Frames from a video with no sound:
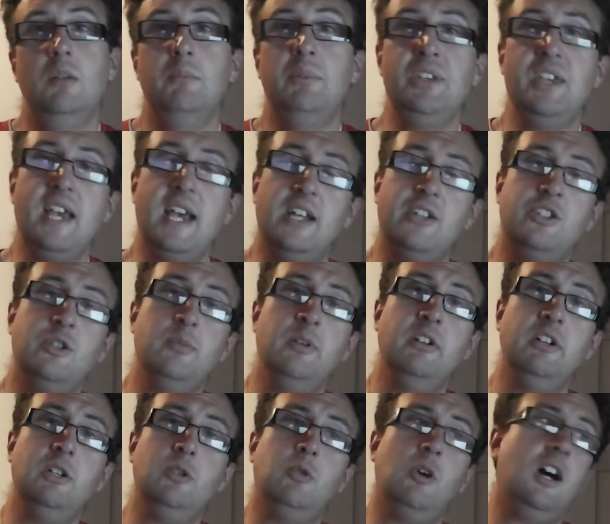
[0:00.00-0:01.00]
But yeah,
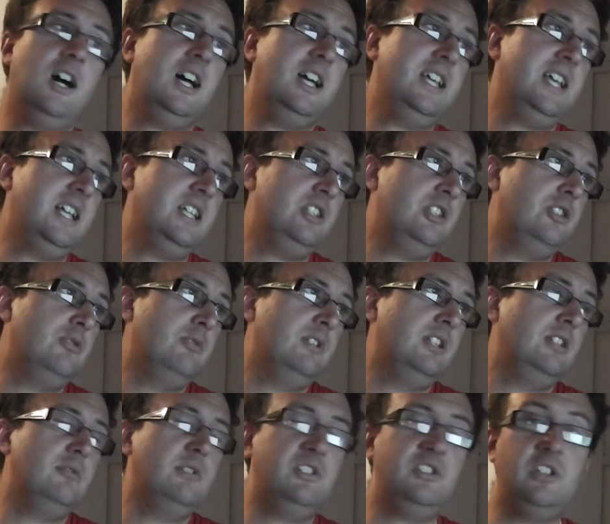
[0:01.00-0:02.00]
Jamiroquai and Huey
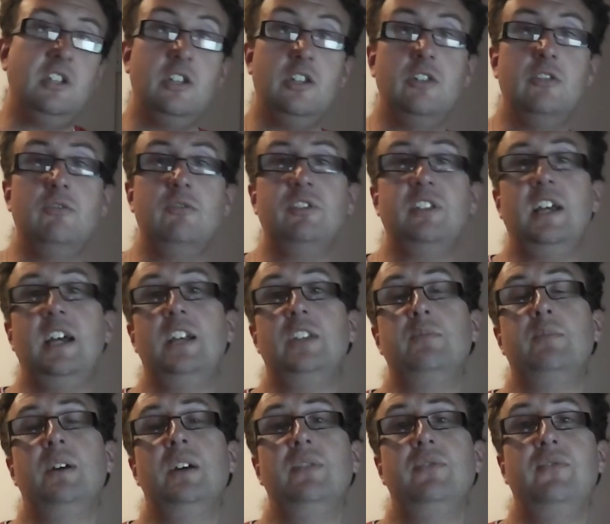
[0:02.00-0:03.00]
Lewis and the News
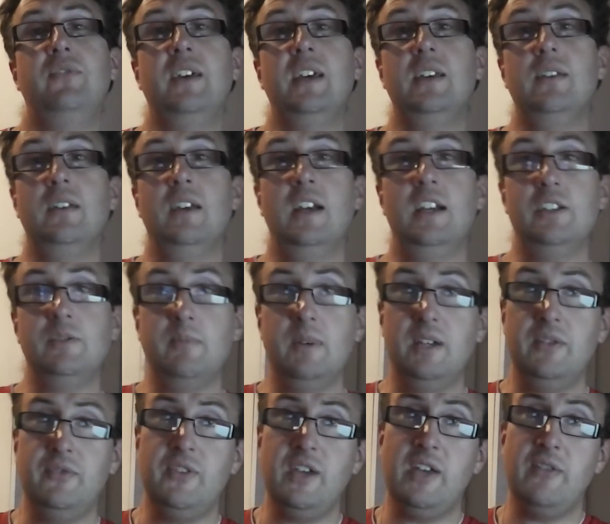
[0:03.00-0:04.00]
as my as
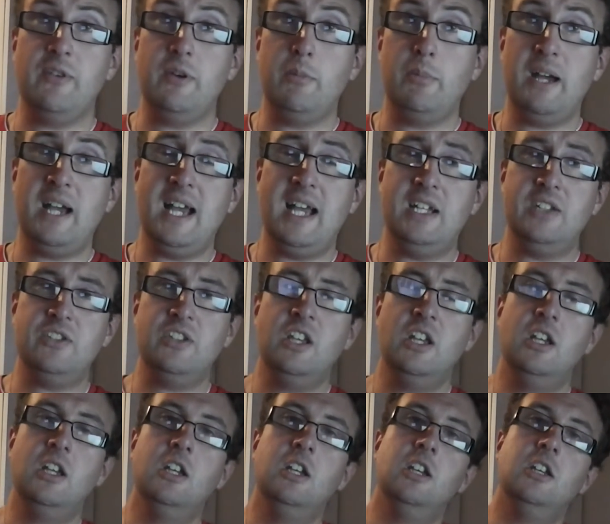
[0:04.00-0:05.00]
my favourite bands.
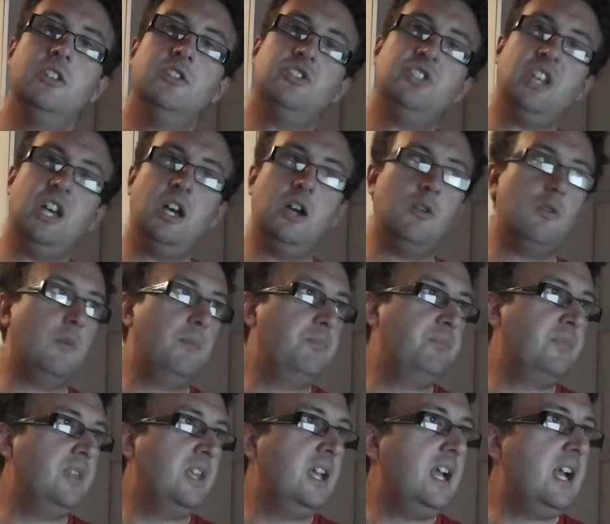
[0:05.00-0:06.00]
So,
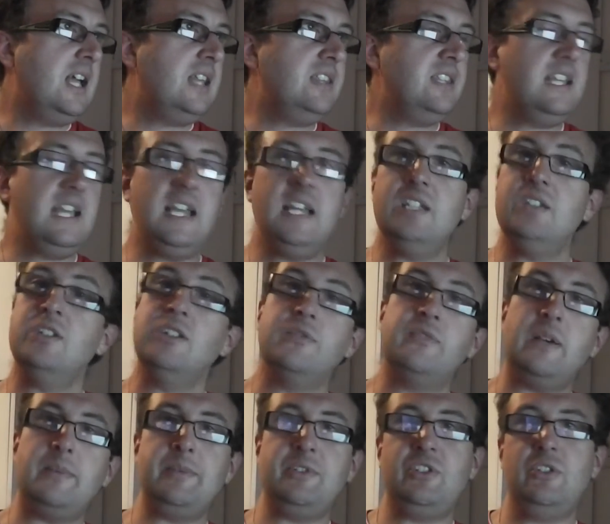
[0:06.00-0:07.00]
at the end of
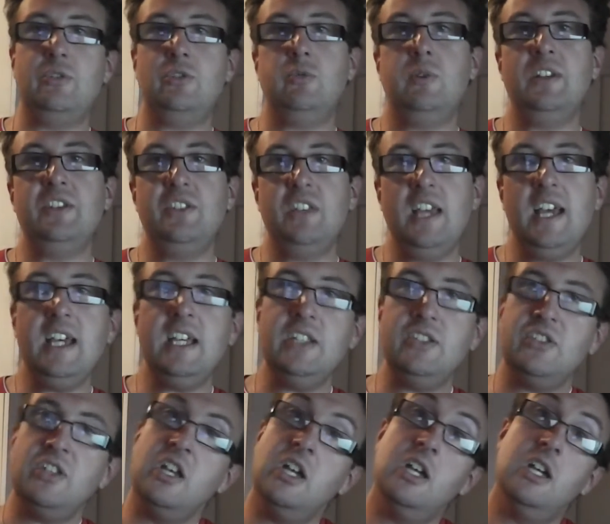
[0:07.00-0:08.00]
episode
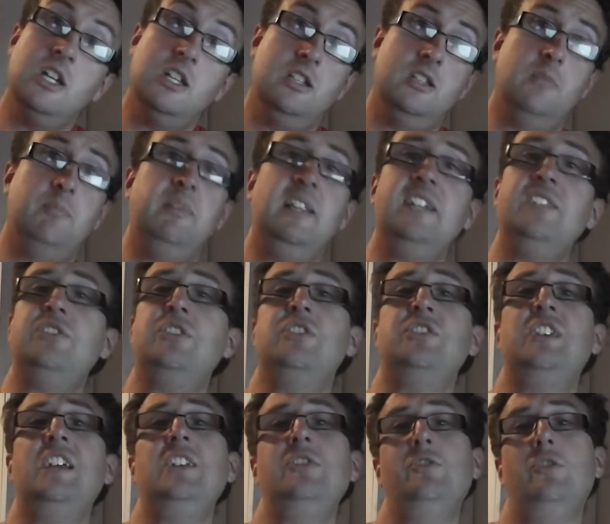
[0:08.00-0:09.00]
28, the place to
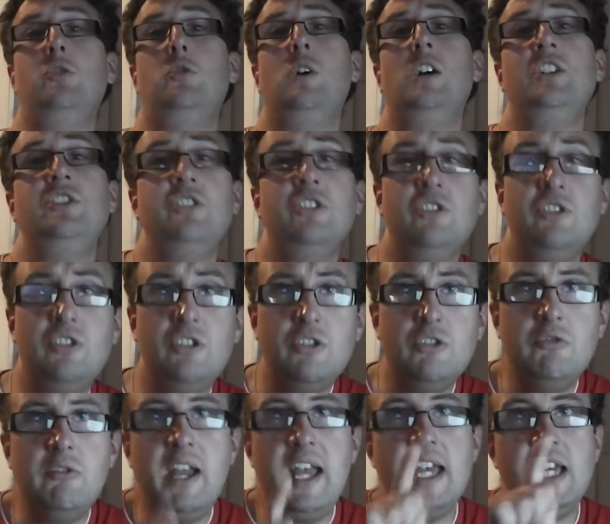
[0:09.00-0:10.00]
send your questions
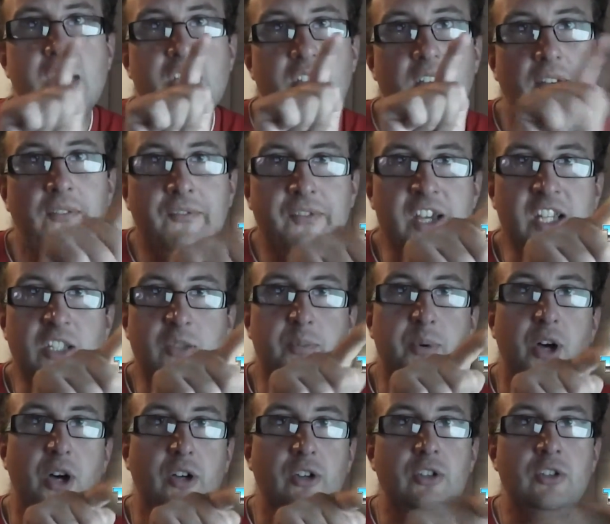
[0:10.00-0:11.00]
to is
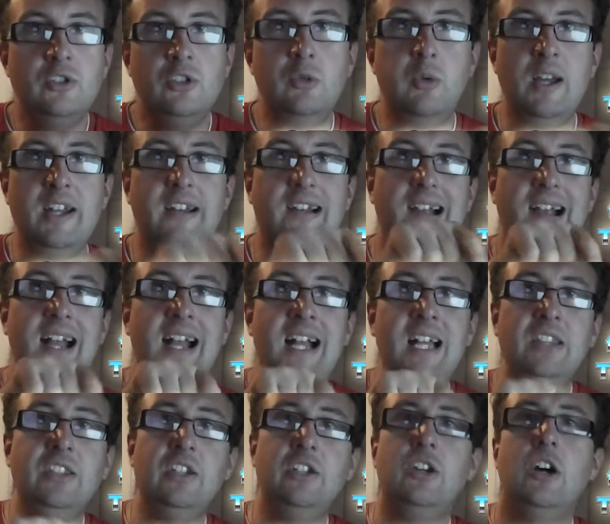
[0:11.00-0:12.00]
Facebook, Twitter,
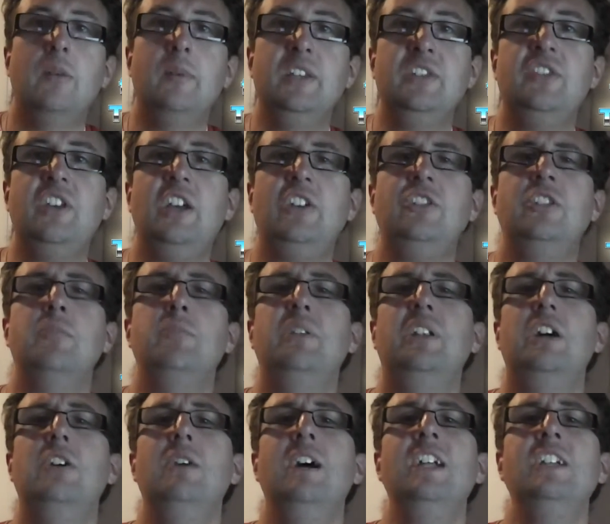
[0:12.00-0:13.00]
and the comment section
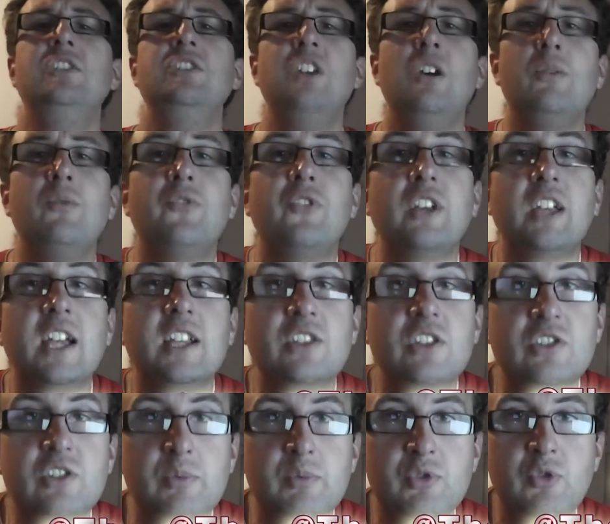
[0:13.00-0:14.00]
below. And don't forget
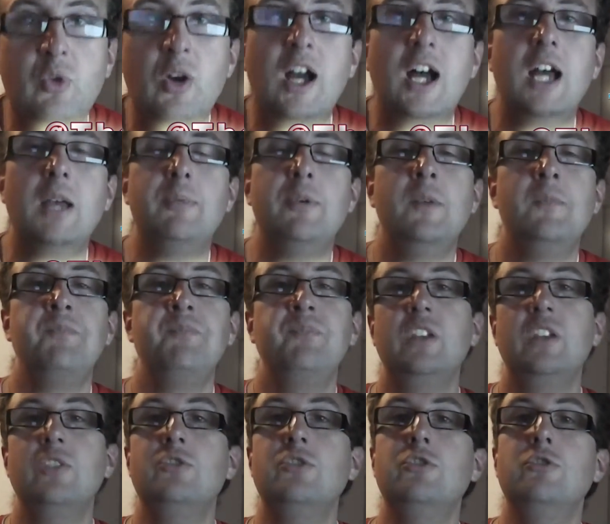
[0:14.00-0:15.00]
to subscribe
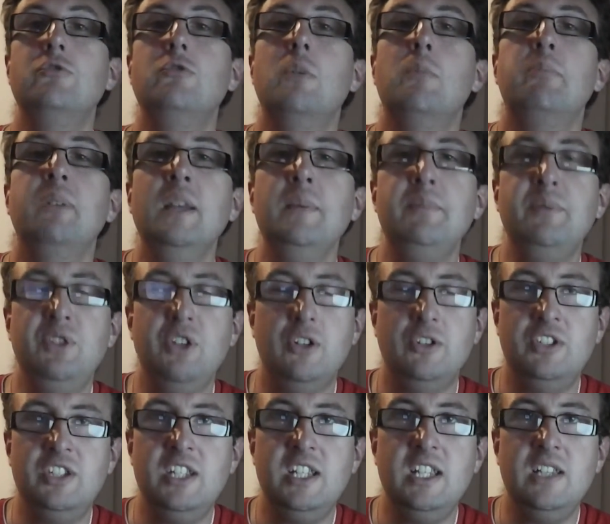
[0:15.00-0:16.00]
to
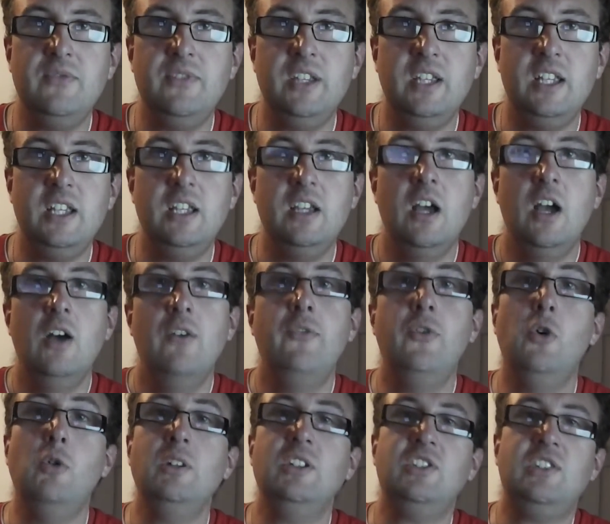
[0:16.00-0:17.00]
blip.tv
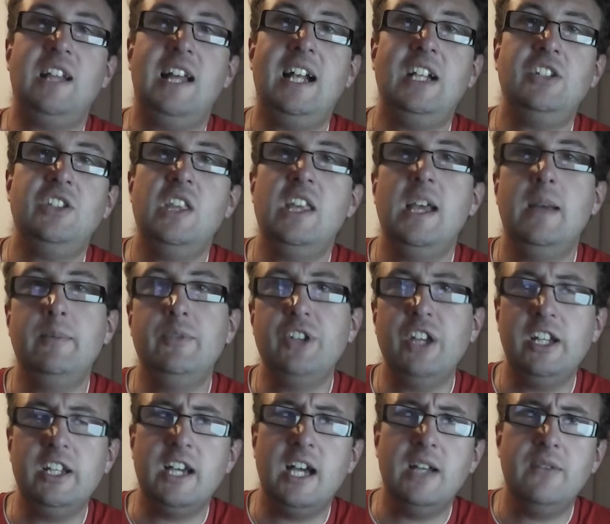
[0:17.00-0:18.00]
forward slash the
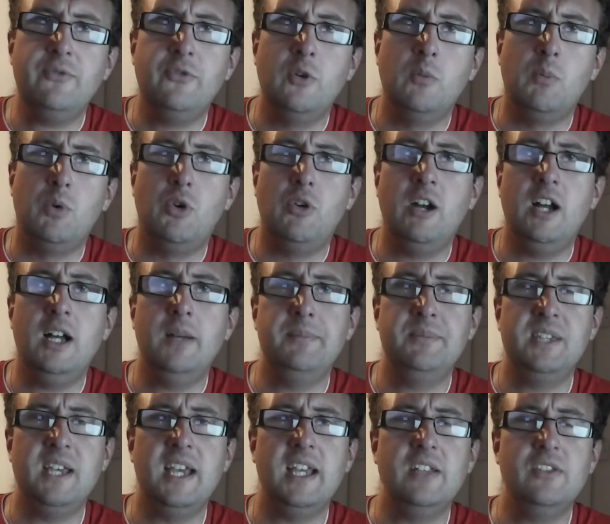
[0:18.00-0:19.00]
MJ Knight for more
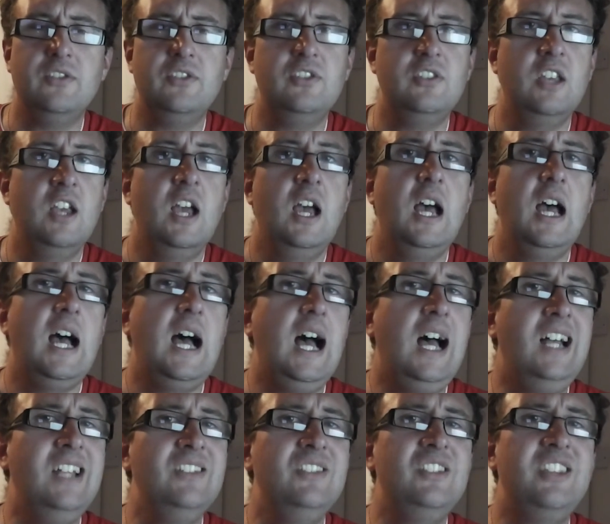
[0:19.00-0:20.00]
updates.
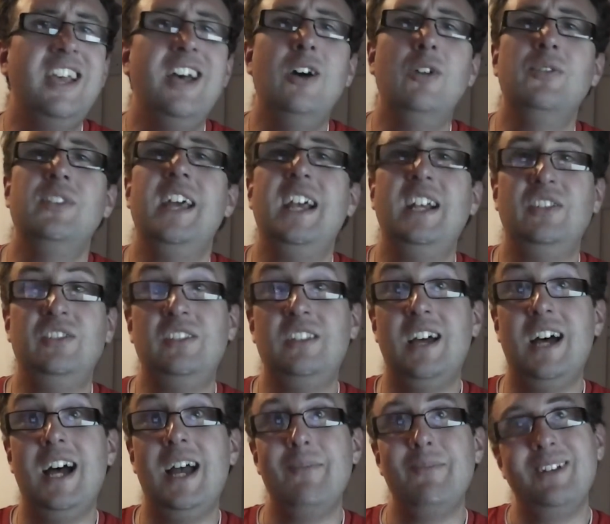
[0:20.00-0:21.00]
Until next
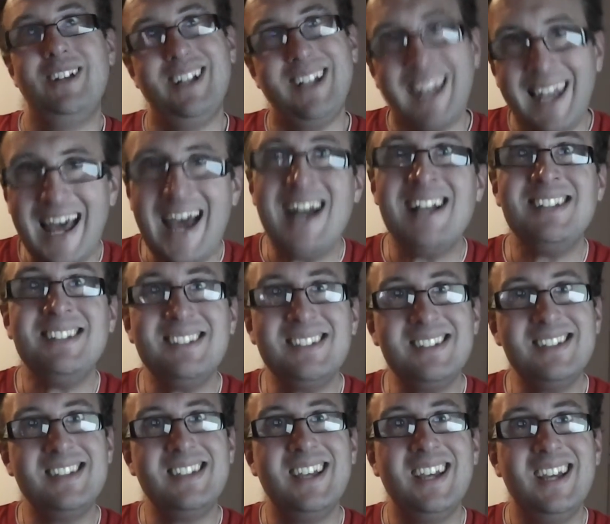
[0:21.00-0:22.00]
time,
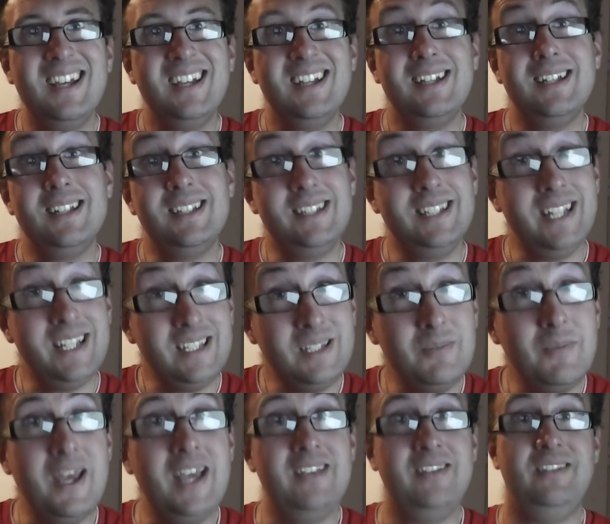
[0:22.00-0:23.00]
class
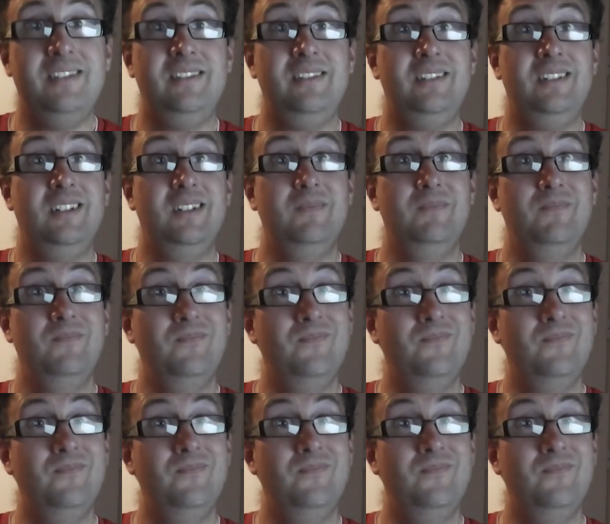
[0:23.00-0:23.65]
dismissed.